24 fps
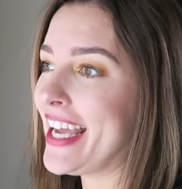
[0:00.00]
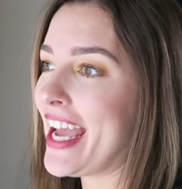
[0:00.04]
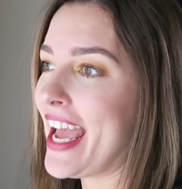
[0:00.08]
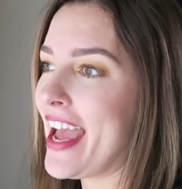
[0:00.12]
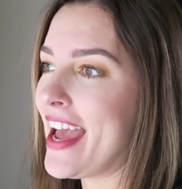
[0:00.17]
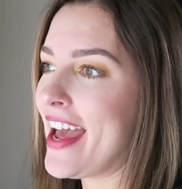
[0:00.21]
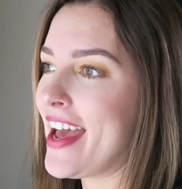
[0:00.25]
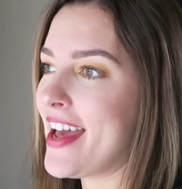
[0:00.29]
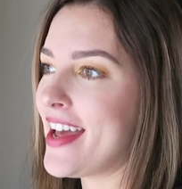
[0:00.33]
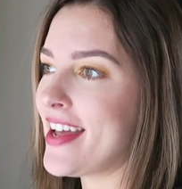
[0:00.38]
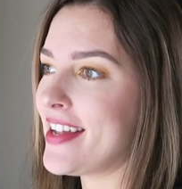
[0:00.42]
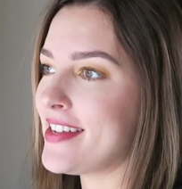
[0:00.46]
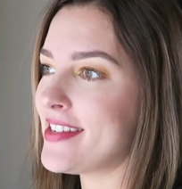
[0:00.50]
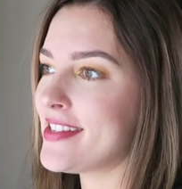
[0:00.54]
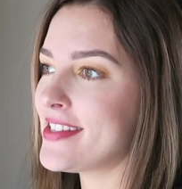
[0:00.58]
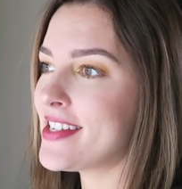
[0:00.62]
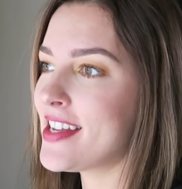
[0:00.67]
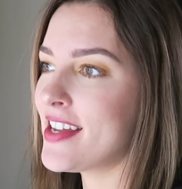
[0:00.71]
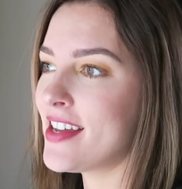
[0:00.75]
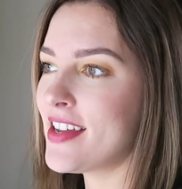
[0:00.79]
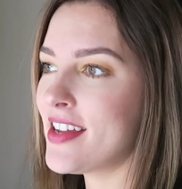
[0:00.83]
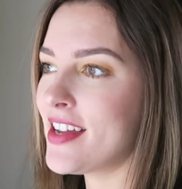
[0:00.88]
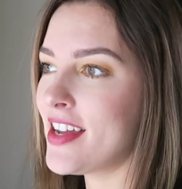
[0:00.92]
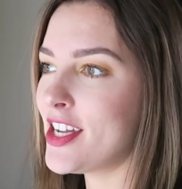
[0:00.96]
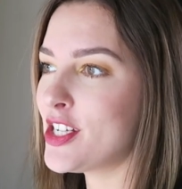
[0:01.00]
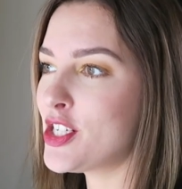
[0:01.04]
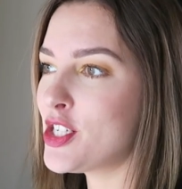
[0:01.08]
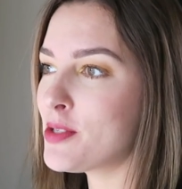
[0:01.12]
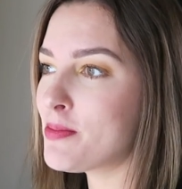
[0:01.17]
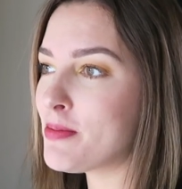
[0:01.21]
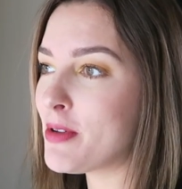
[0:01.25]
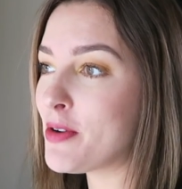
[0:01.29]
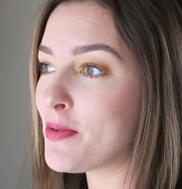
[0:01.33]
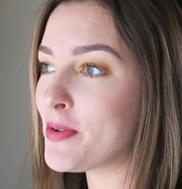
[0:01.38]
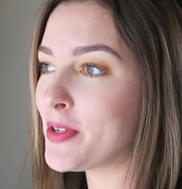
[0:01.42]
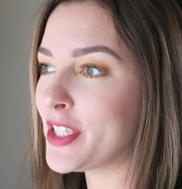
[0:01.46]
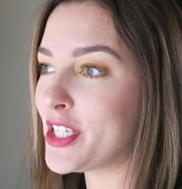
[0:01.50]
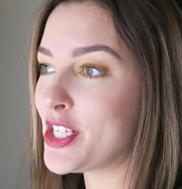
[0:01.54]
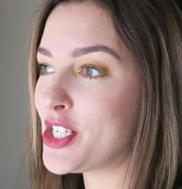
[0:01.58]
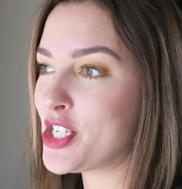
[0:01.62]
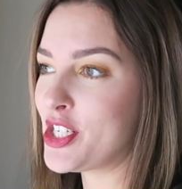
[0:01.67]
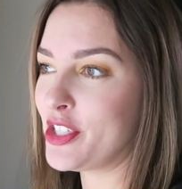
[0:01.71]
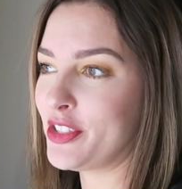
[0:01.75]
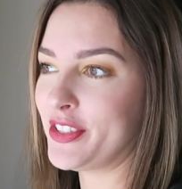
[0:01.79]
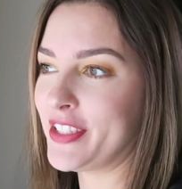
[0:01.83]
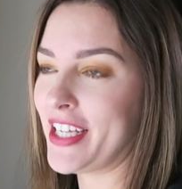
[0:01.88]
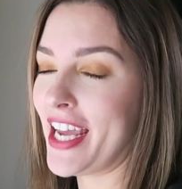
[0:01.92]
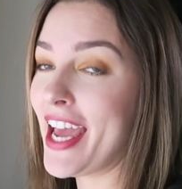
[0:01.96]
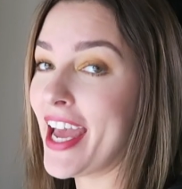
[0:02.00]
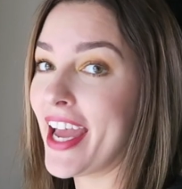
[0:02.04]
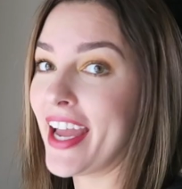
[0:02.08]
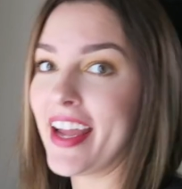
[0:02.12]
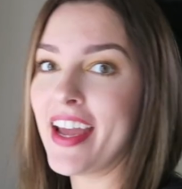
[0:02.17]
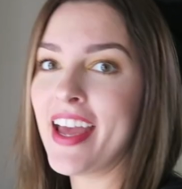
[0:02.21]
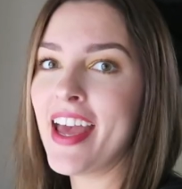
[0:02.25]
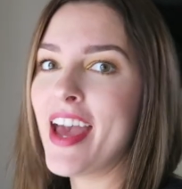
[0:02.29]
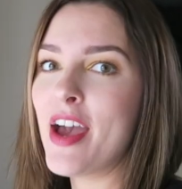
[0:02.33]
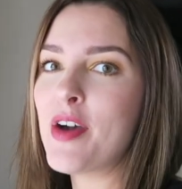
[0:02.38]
and it's just been a really chill day.